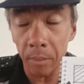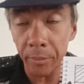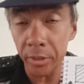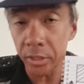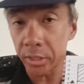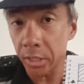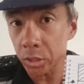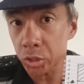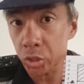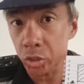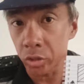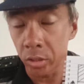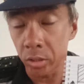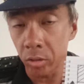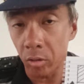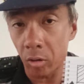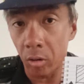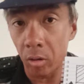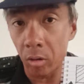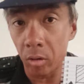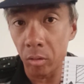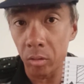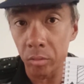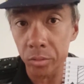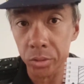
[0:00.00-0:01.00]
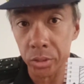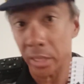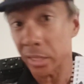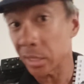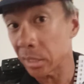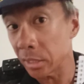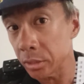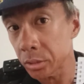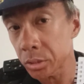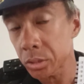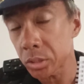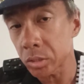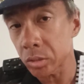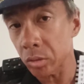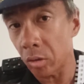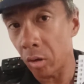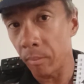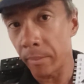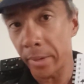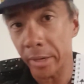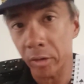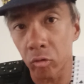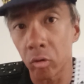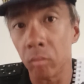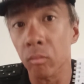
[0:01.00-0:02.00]
pedestrian or cyclist or
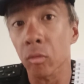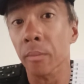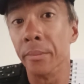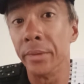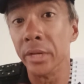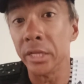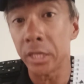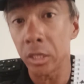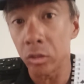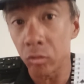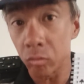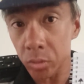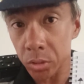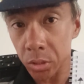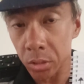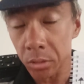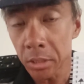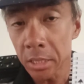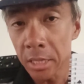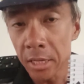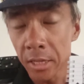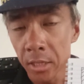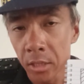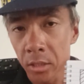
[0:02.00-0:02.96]
micro-mobility user.